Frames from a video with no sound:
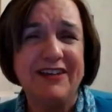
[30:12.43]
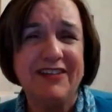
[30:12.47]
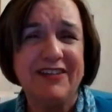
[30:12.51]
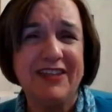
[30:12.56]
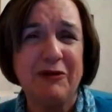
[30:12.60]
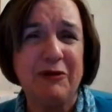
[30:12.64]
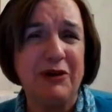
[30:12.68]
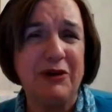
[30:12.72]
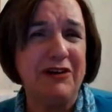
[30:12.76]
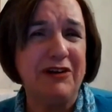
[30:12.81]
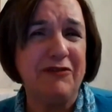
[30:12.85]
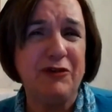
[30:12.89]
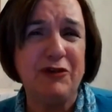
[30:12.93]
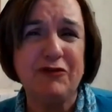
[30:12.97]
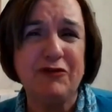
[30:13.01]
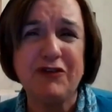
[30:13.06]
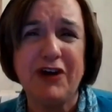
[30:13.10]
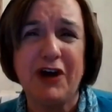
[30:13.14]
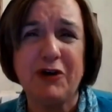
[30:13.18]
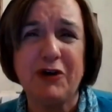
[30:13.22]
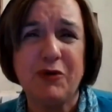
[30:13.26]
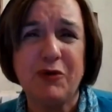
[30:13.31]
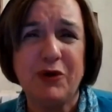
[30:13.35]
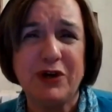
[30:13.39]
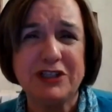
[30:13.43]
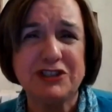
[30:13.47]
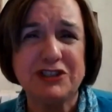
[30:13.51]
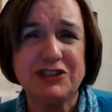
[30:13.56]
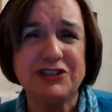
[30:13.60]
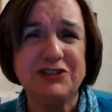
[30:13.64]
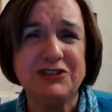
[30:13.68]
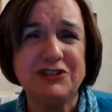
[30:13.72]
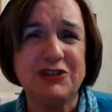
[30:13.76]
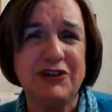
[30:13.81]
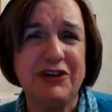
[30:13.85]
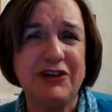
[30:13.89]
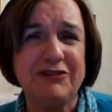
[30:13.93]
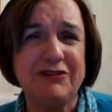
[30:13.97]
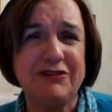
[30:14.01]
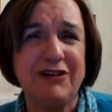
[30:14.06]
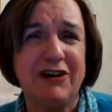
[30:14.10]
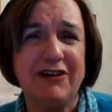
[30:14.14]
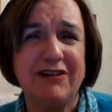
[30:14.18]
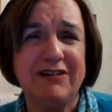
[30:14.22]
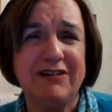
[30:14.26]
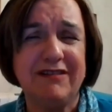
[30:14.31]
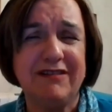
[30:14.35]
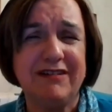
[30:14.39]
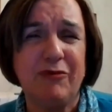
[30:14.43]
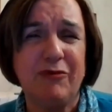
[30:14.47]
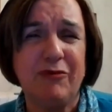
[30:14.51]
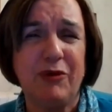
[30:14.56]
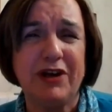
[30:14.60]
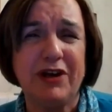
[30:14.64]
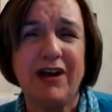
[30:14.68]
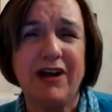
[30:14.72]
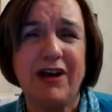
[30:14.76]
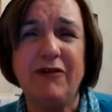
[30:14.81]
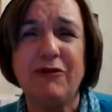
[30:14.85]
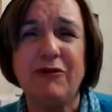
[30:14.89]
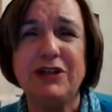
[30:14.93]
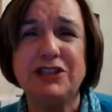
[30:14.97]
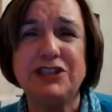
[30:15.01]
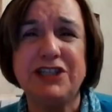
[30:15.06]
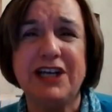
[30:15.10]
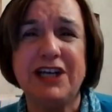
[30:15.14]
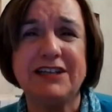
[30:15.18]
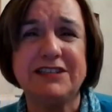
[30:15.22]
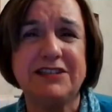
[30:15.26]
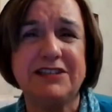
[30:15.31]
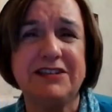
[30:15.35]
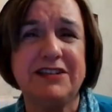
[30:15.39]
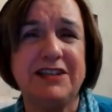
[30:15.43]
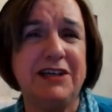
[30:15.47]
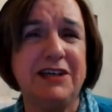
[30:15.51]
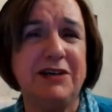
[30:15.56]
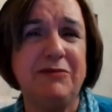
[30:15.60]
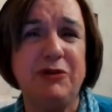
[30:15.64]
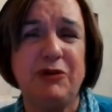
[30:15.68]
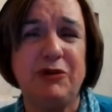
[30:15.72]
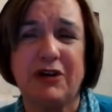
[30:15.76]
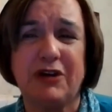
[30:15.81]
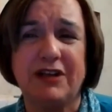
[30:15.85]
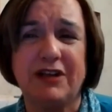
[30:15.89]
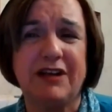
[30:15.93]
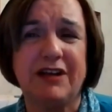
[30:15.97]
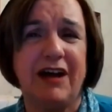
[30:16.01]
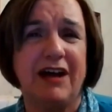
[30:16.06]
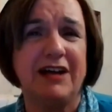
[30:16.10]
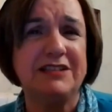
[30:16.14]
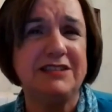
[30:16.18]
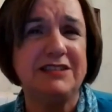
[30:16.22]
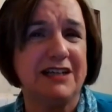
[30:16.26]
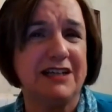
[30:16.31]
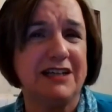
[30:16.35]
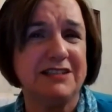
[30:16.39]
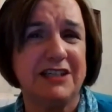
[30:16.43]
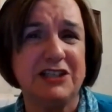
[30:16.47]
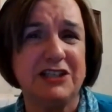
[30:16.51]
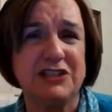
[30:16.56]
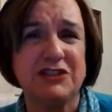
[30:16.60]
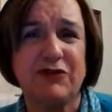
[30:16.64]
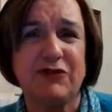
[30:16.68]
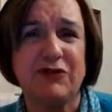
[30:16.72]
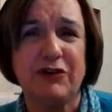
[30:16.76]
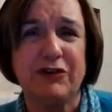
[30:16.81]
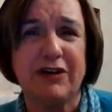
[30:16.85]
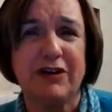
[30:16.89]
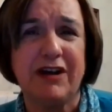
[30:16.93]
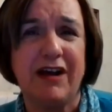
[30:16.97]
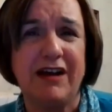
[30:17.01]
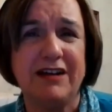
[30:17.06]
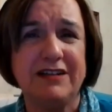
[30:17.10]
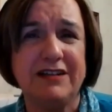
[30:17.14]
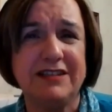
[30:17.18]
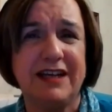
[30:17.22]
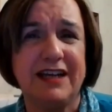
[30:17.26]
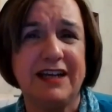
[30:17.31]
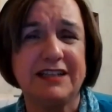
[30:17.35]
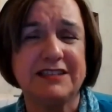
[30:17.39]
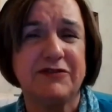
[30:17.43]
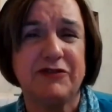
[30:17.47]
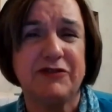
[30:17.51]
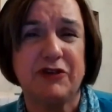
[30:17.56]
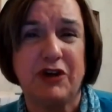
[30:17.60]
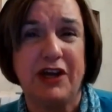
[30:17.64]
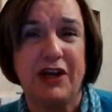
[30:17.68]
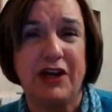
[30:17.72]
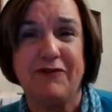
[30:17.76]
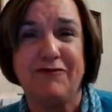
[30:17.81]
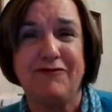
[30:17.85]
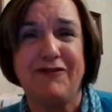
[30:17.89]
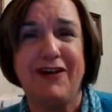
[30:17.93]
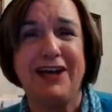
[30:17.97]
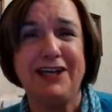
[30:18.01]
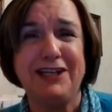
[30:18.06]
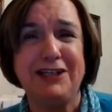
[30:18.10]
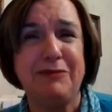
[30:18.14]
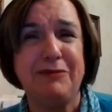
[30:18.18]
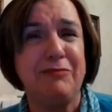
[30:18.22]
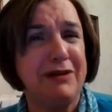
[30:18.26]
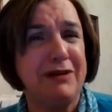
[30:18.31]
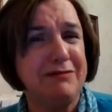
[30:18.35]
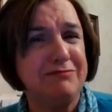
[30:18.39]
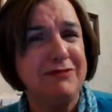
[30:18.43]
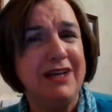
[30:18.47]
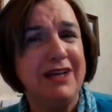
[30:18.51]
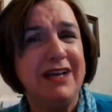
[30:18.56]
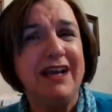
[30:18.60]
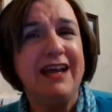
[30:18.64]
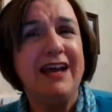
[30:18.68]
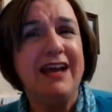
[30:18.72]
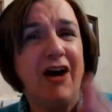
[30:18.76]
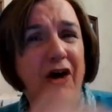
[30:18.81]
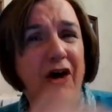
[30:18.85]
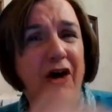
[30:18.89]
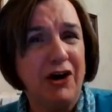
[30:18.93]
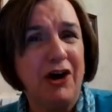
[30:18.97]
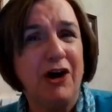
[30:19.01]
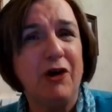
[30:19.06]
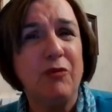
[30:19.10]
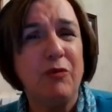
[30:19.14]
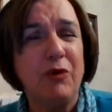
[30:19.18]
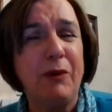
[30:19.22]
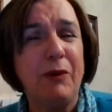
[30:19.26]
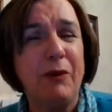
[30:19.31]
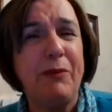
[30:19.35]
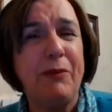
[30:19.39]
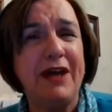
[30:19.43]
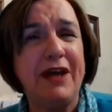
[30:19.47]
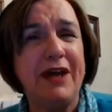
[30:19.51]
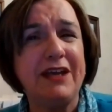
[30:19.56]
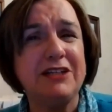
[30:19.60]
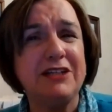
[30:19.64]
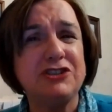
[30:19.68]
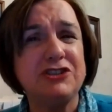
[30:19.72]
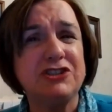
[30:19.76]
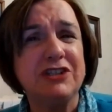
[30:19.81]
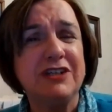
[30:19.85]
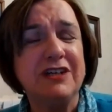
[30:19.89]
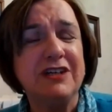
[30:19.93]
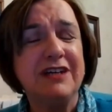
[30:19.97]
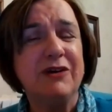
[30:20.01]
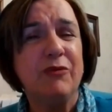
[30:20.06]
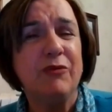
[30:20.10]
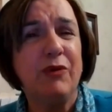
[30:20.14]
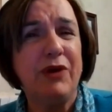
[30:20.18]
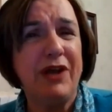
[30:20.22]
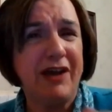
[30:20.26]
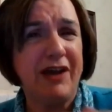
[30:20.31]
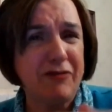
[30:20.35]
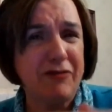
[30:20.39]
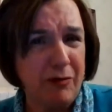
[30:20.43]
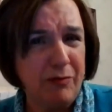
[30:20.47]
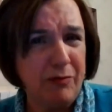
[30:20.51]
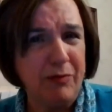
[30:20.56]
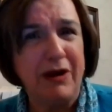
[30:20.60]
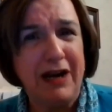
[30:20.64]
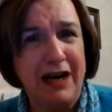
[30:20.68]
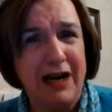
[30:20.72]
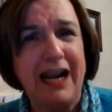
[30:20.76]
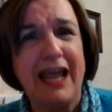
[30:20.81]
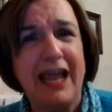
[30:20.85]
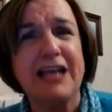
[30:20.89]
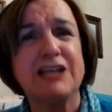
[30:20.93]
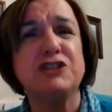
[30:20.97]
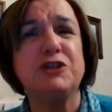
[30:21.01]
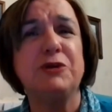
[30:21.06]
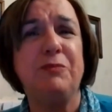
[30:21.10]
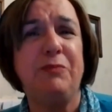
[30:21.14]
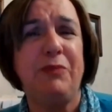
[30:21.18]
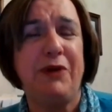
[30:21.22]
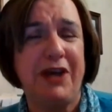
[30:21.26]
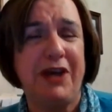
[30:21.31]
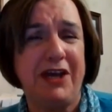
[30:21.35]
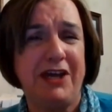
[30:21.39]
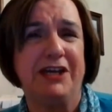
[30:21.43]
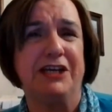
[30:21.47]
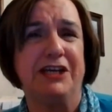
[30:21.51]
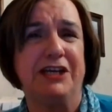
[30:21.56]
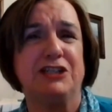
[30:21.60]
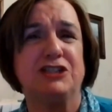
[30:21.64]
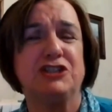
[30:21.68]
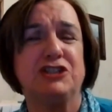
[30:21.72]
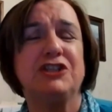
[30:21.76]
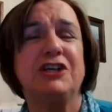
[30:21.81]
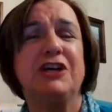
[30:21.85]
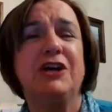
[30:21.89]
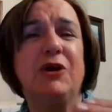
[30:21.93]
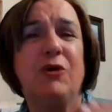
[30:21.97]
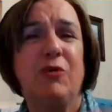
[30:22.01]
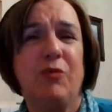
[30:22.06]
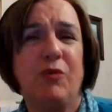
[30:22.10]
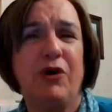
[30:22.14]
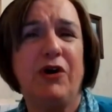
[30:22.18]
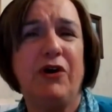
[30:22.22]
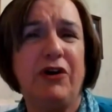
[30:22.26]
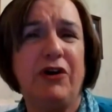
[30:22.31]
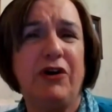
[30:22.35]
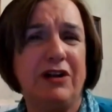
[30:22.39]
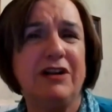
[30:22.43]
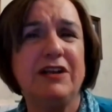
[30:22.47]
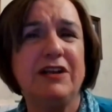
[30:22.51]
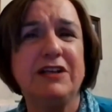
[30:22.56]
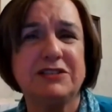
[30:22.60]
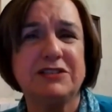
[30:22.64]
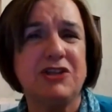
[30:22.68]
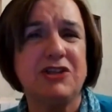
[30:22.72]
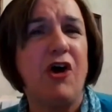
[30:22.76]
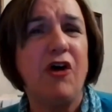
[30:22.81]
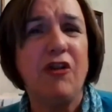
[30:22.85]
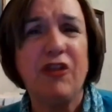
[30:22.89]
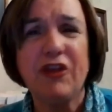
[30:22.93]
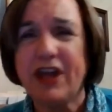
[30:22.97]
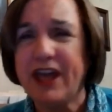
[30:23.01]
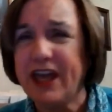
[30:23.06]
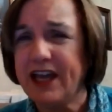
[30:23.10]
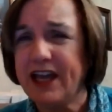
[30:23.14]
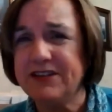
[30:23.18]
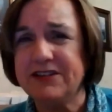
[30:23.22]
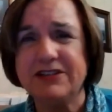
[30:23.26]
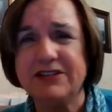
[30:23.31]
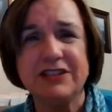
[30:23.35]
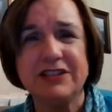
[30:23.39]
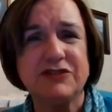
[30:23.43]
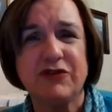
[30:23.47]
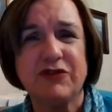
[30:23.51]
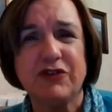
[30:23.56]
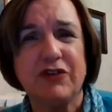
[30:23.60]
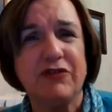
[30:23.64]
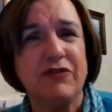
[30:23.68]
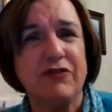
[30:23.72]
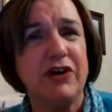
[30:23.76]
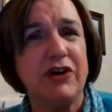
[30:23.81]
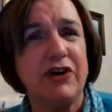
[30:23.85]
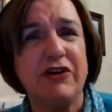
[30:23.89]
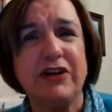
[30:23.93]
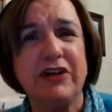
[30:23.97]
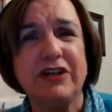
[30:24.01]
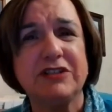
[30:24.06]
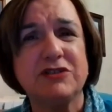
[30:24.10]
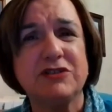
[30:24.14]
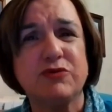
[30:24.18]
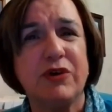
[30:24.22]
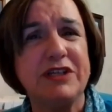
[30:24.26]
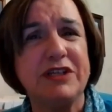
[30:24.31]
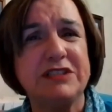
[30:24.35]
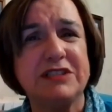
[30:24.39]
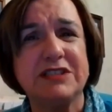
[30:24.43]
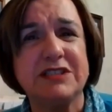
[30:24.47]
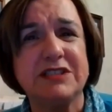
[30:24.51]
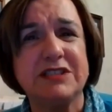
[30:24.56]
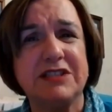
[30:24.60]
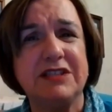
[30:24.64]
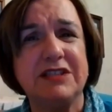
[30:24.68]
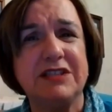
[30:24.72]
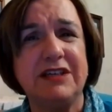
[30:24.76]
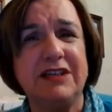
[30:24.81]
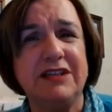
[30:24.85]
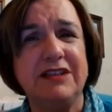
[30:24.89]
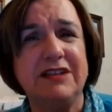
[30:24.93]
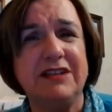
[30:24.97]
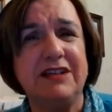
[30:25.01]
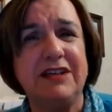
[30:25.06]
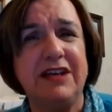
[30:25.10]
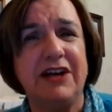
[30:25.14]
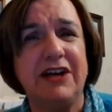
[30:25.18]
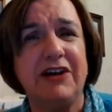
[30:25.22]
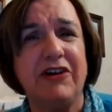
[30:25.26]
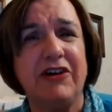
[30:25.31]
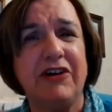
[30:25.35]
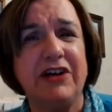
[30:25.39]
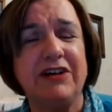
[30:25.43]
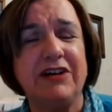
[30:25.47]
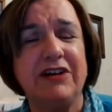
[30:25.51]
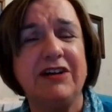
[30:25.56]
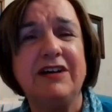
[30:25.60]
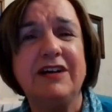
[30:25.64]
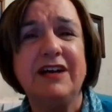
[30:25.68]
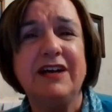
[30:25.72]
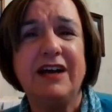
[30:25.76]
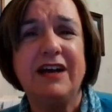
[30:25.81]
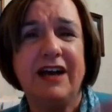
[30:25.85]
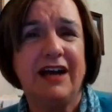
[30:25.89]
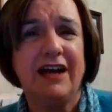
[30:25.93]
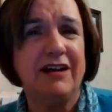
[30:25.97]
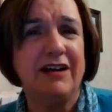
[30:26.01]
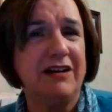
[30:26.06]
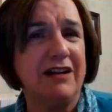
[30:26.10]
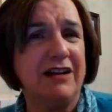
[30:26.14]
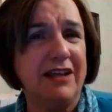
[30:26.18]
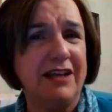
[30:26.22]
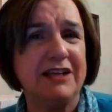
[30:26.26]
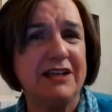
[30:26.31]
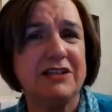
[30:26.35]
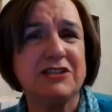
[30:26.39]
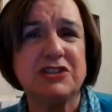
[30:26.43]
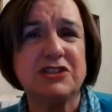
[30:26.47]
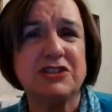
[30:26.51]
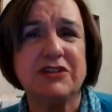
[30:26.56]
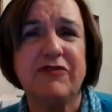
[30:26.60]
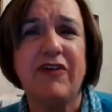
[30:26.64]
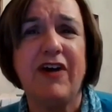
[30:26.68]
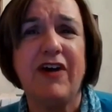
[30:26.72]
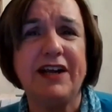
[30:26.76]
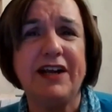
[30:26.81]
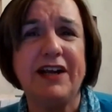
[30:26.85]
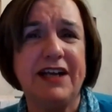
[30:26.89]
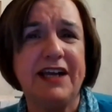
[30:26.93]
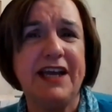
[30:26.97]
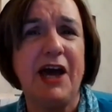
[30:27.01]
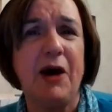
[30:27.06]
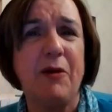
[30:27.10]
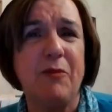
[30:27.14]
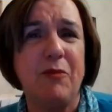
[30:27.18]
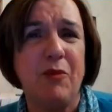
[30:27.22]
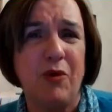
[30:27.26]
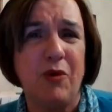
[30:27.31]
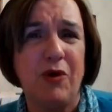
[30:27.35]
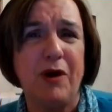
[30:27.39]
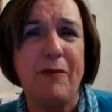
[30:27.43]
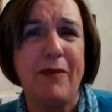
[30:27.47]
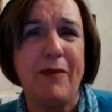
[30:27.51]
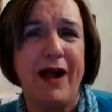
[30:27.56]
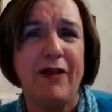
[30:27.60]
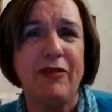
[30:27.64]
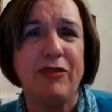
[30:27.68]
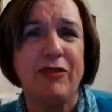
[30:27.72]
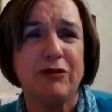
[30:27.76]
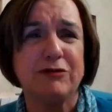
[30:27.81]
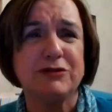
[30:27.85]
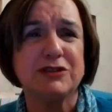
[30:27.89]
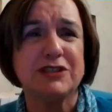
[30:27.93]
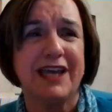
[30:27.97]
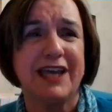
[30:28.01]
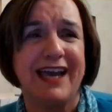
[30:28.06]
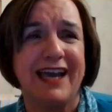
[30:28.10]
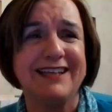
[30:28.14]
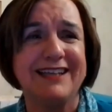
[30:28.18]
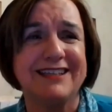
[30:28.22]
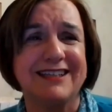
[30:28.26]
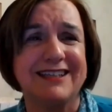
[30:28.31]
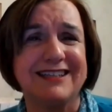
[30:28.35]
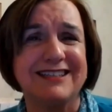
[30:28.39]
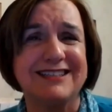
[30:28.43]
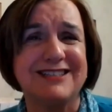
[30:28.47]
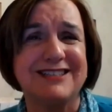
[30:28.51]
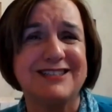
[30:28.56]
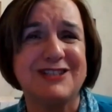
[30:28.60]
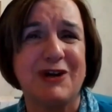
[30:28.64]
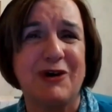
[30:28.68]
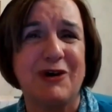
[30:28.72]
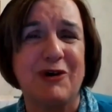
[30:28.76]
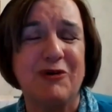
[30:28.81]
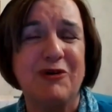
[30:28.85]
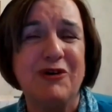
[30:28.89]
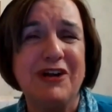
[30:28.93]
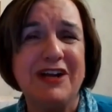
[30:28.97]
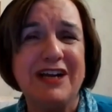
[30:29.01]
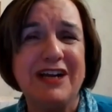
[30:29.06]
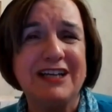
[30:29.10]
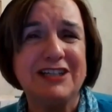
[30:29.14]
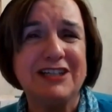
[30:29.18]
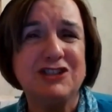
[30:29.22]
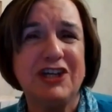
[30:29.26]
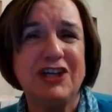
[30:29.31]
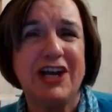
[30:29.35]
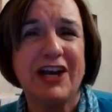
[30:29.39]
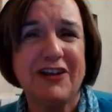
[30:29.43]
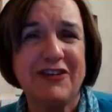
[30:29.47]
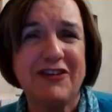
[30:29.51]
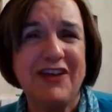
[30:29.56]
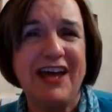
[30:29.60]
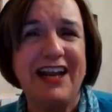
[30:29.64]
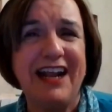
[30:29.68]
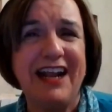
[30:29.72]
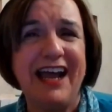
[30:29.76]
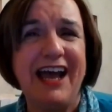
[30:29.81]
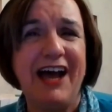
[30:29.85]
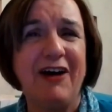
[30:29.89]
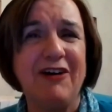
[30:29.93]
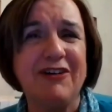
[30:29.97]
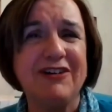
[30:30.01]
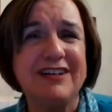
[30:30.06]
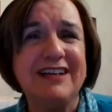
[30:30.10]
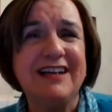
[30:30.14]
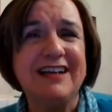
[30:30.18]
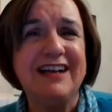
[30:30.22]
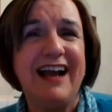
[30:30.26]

They want, if you've got questions or want to reach out to them, you can contact us for contact if you can't find it. But on our webpage, we have an election page where it lists all the candidates for the various races in the area and links to finding out more about those candidates. So check that out.